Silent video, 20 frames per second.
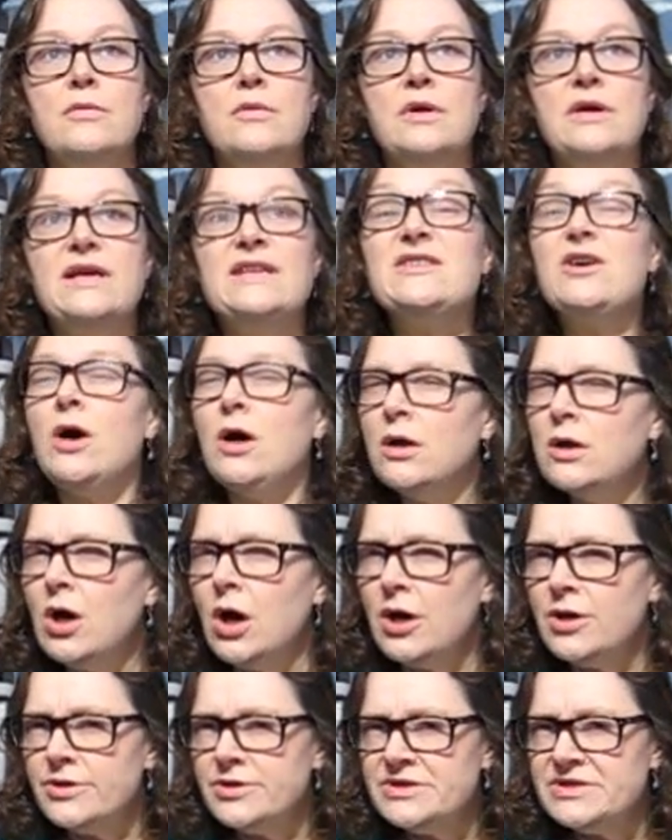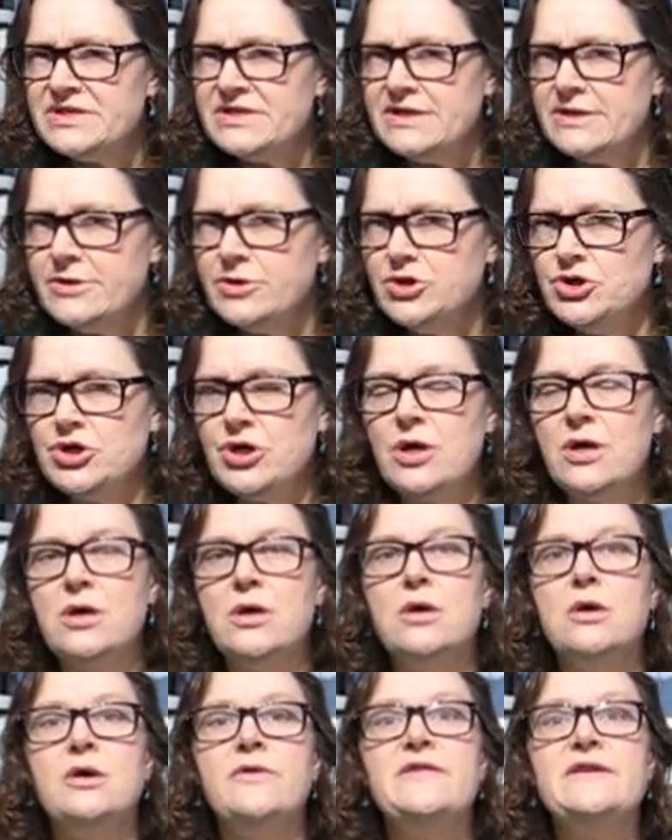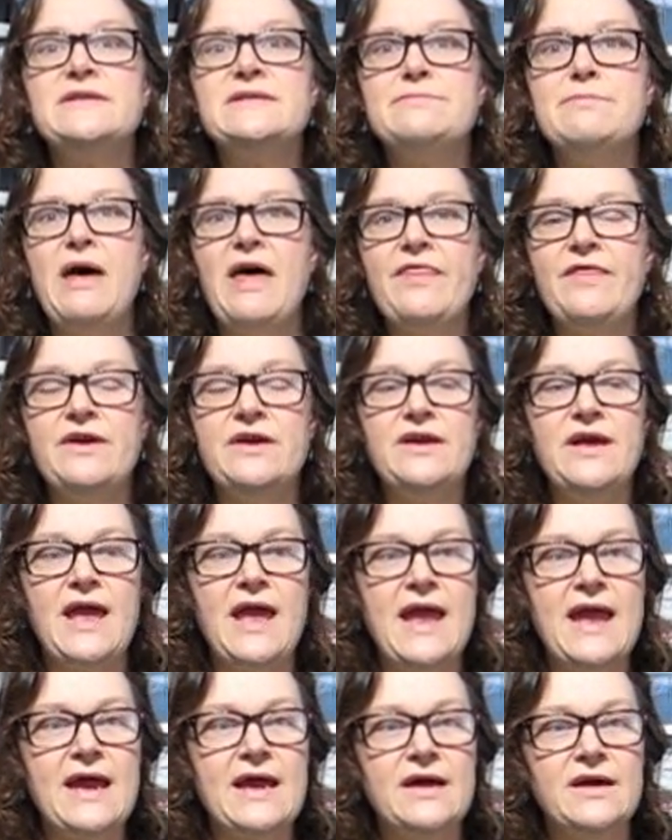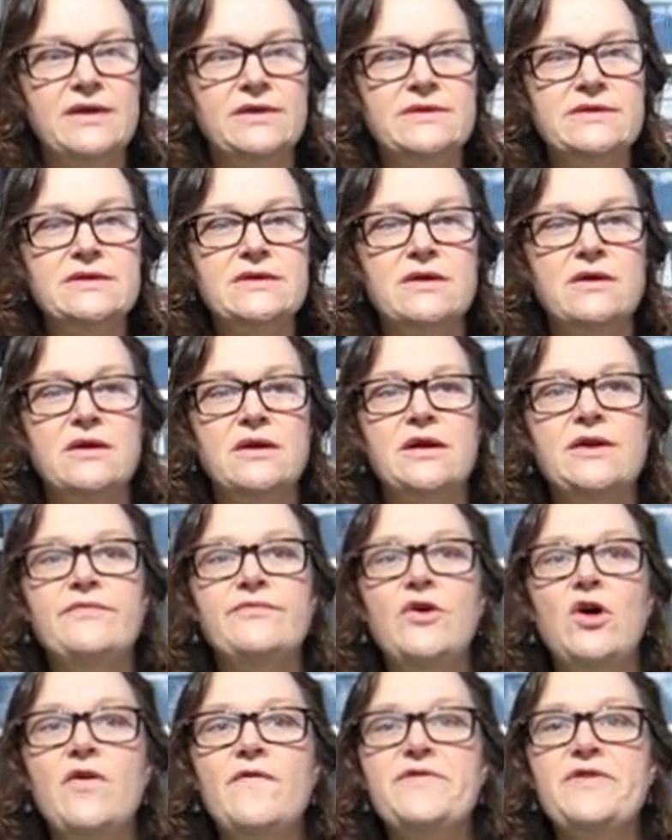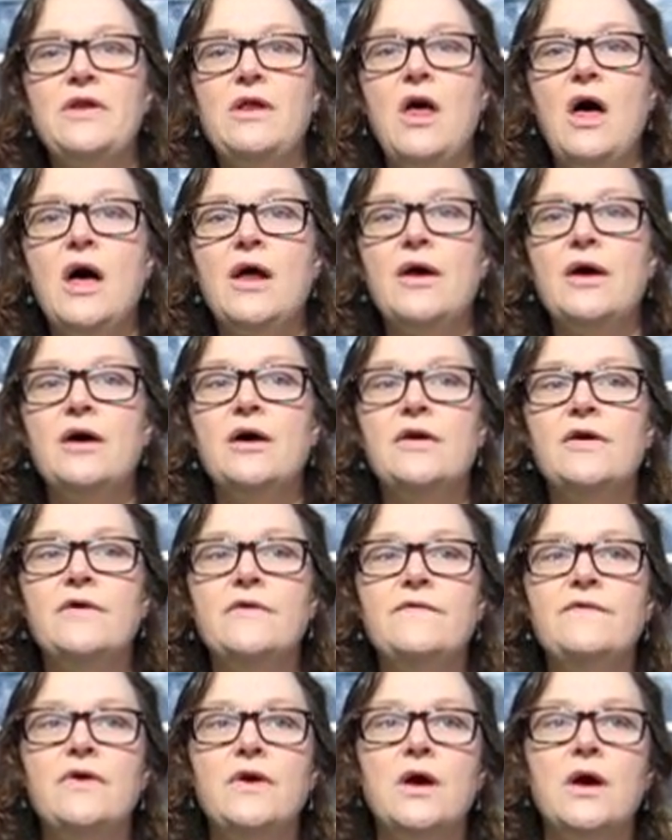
It's all garter stitch, this method, and it involves a lot of